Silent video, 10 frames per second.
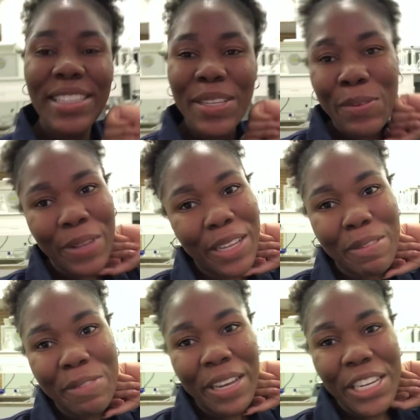welcome
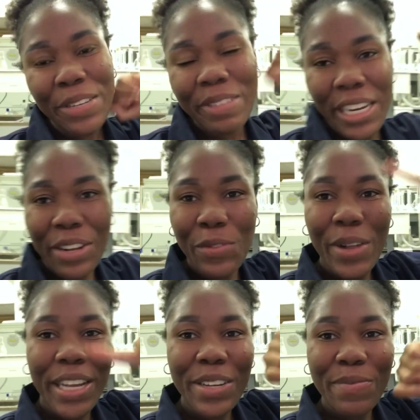to my youtube channel
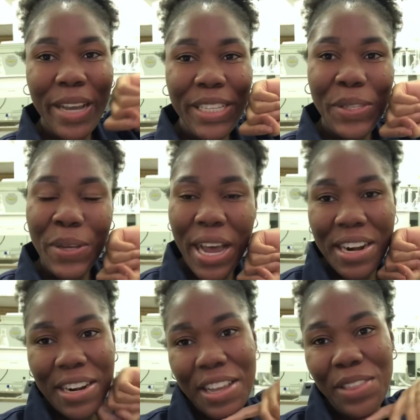welcome back to
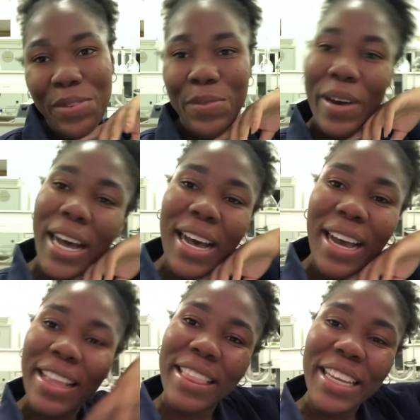another
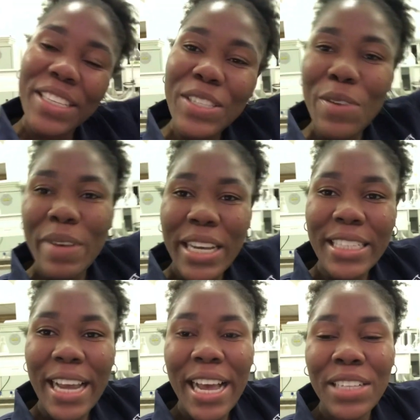one thank you so much
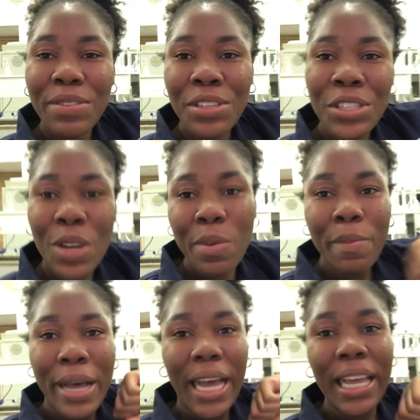guys for stopping
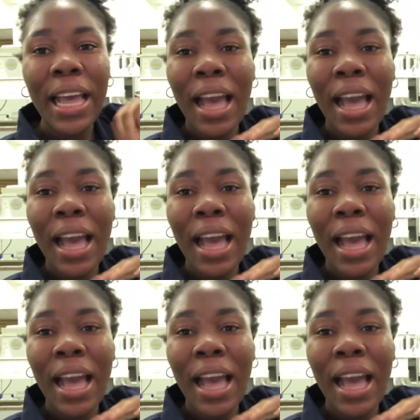by